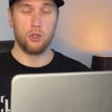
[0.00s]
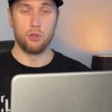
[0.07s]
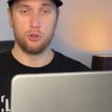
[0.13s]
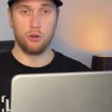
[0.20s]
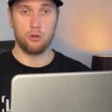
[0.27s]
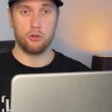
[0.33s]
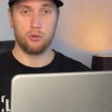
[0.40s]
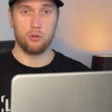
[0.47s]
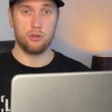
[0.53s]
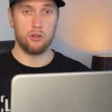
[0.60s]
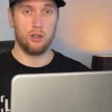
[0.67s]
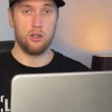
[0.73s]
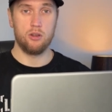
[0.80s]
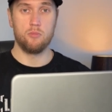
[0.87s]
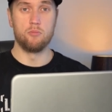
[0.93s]
you talk to it,
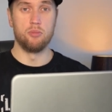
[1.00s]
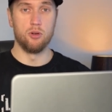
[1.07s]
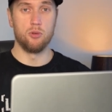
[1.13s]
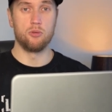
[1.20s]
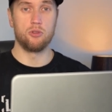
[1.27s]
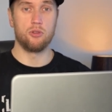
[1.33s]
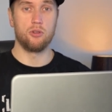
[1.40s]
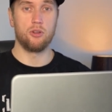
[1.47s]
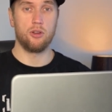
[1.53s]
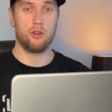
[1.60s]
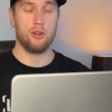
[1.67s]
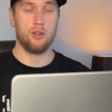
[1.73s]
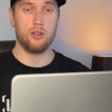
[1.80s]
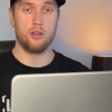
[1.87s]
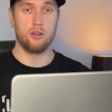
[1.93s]
and it builds you the
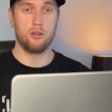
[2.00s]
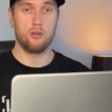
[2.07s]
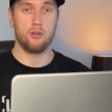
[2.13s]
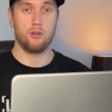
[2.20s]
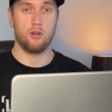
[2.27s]
thing.